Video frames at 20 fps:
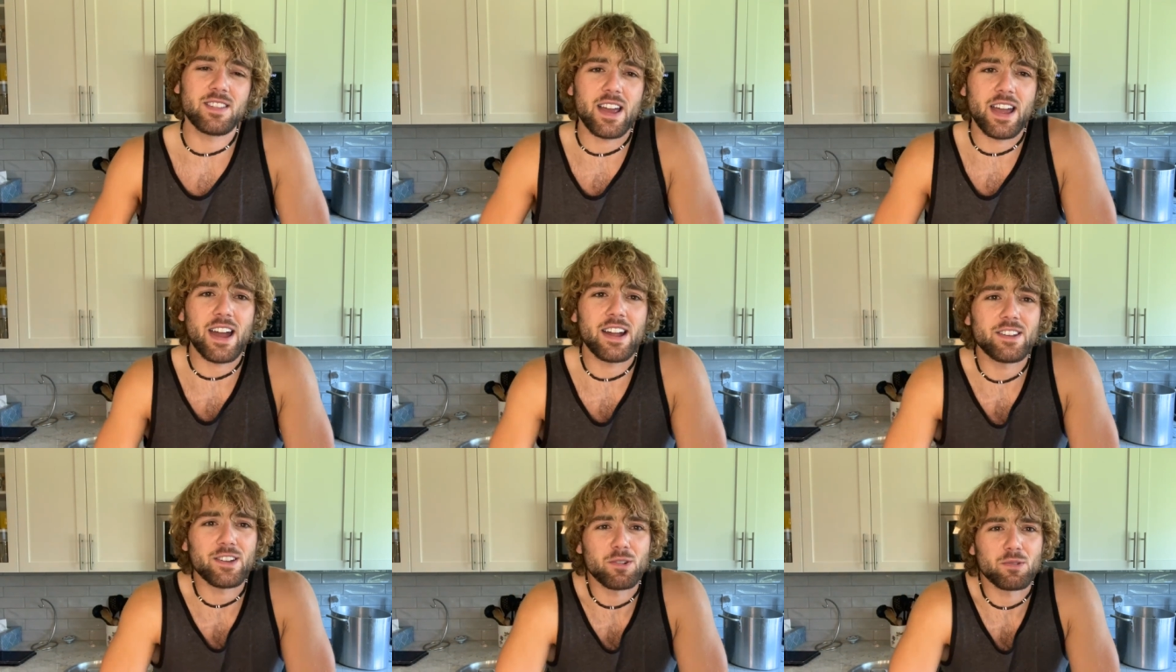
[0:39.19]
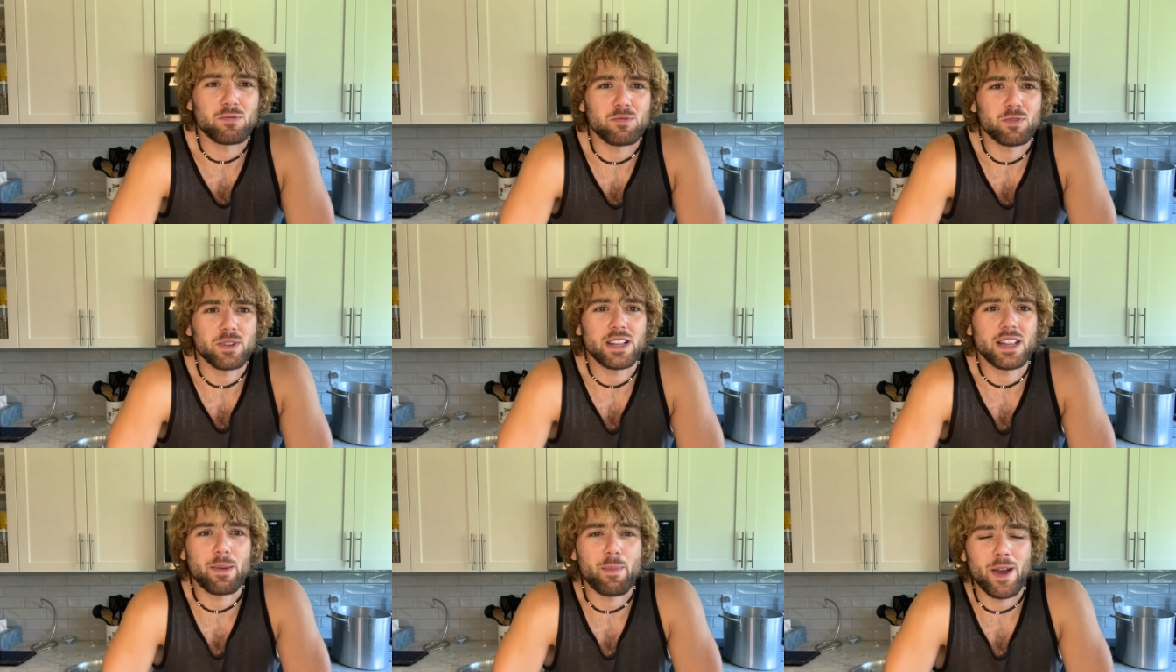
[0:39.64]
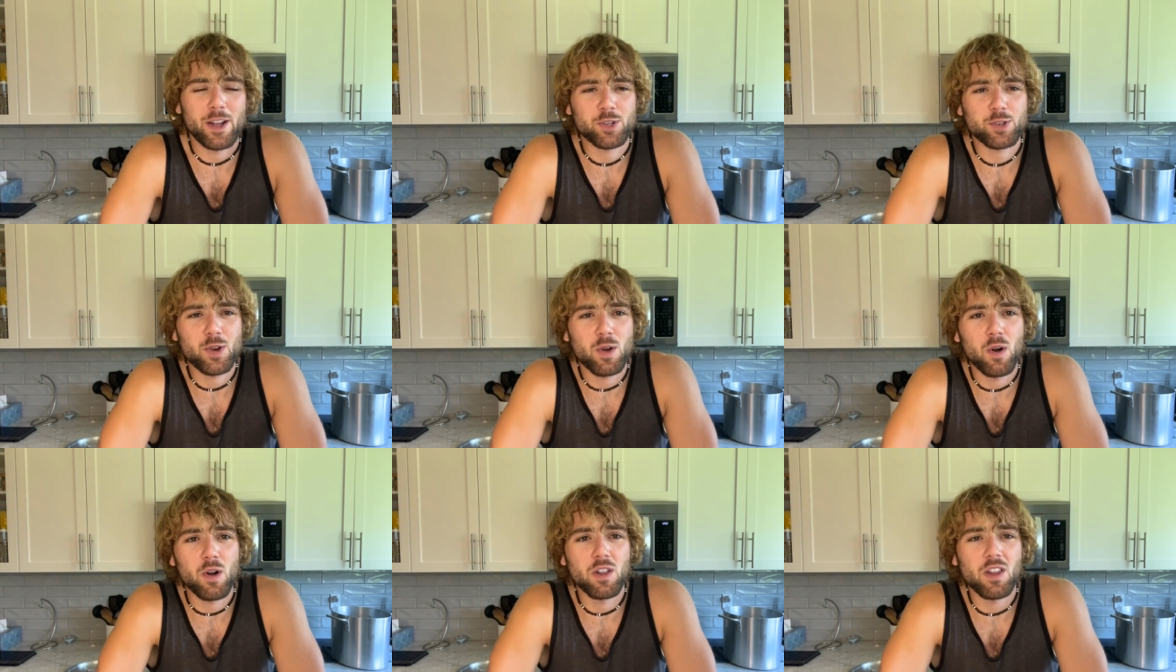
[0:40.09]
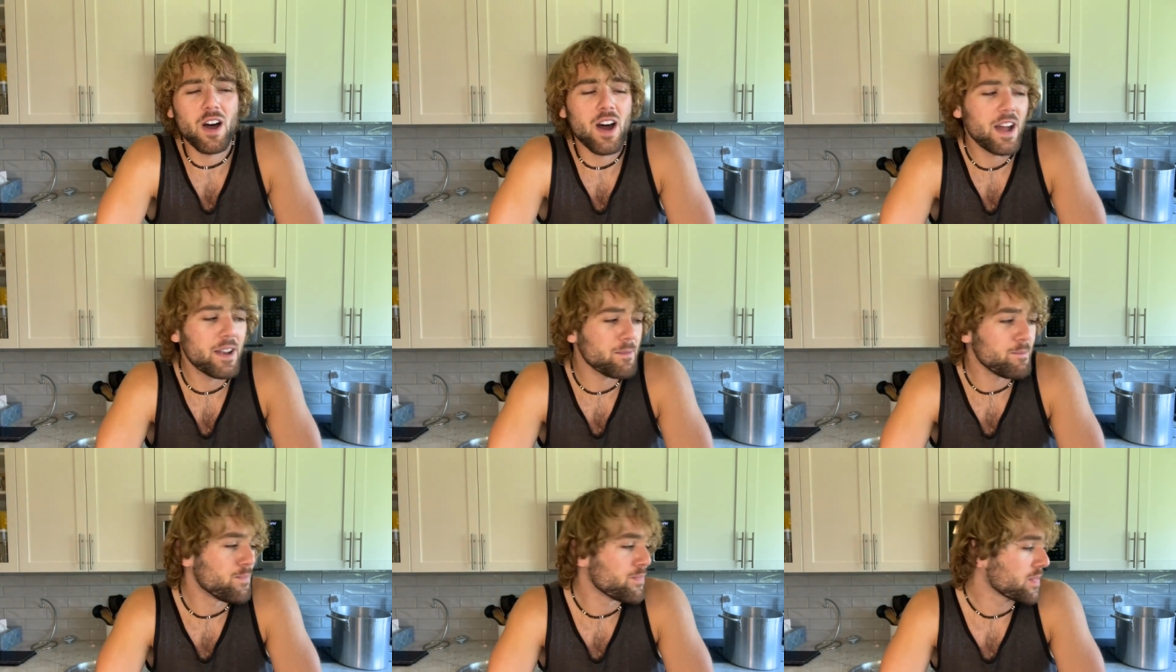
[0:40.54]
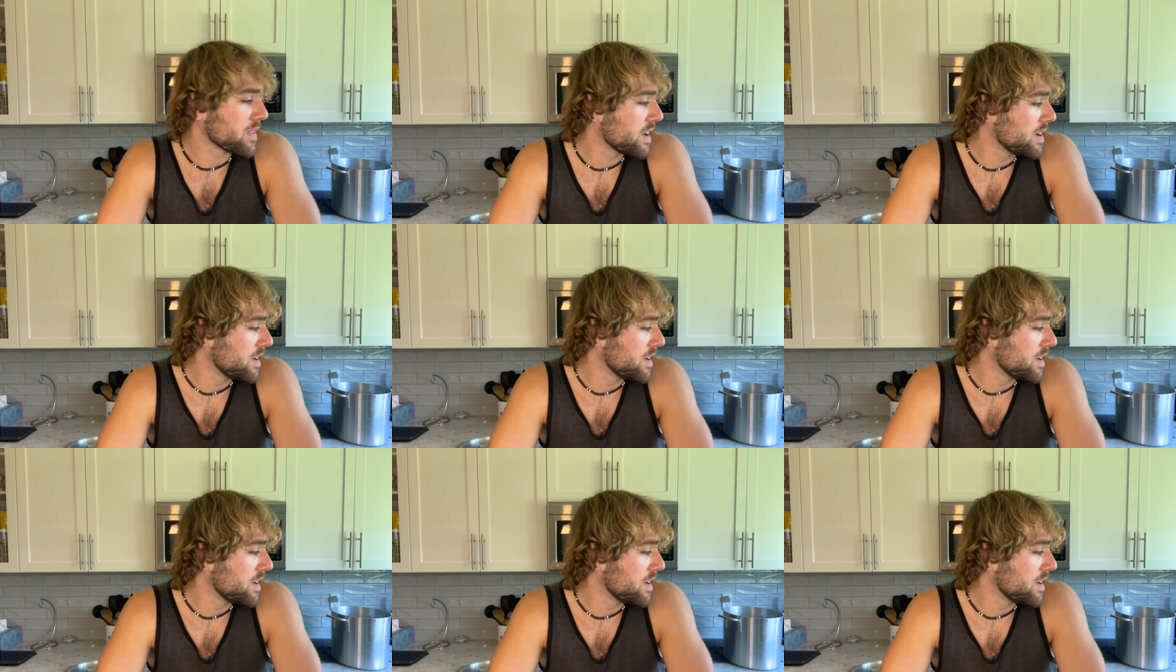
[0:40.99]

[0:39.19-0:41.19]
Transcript: Like, I don't really measure a whole lot.